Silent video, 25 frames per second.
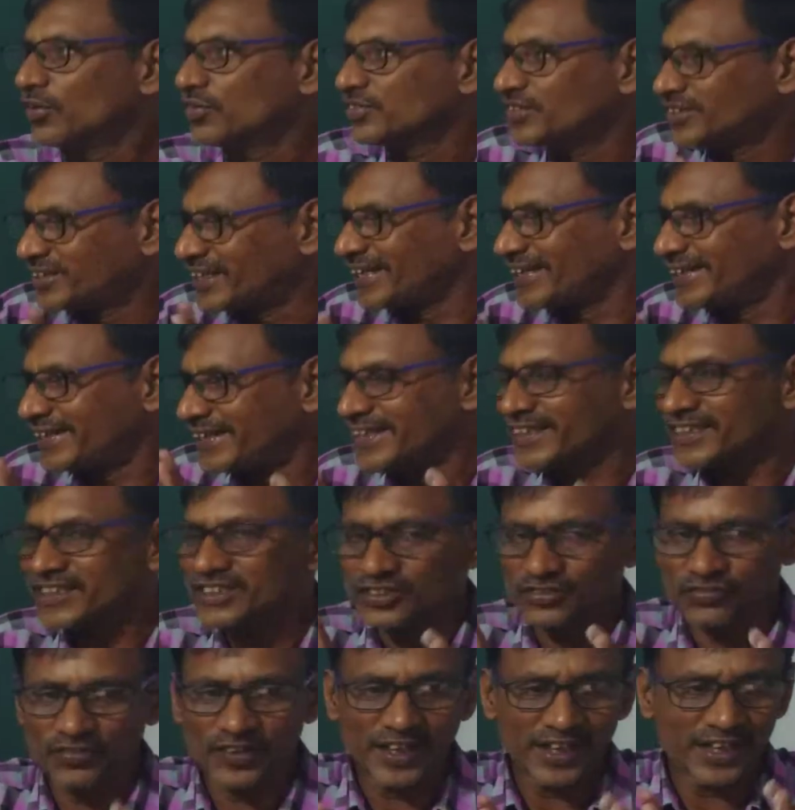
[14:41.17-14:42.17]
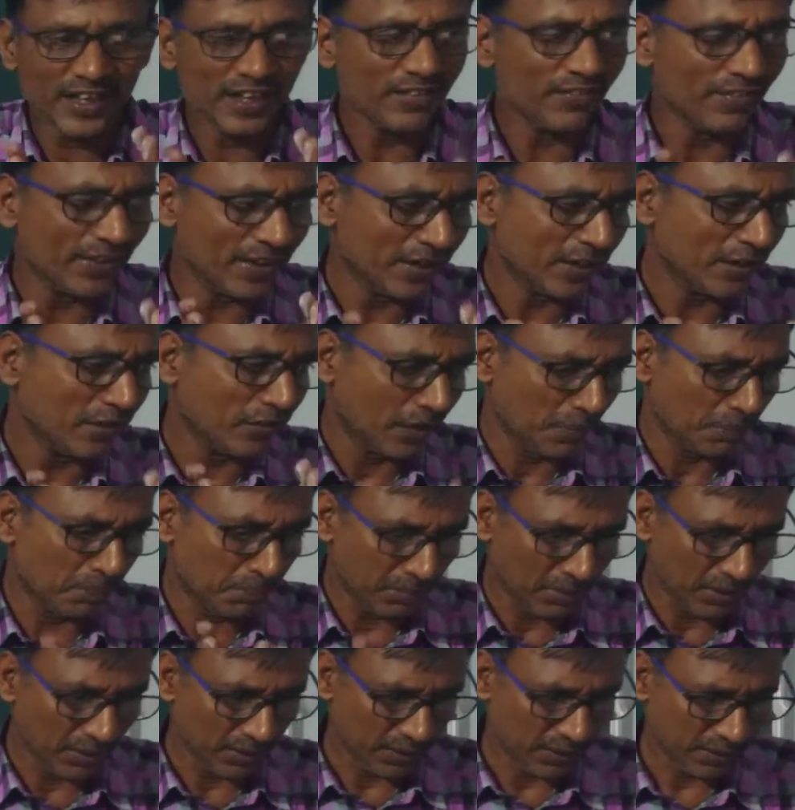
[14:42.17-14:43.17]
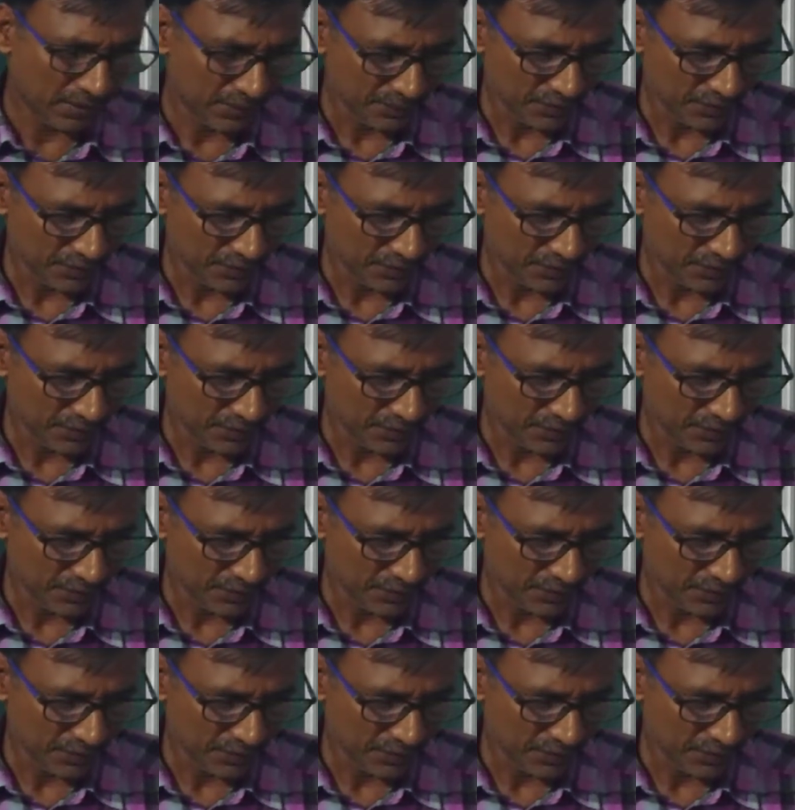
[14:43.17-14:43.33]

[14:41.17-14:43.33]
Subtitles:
That is very, very important.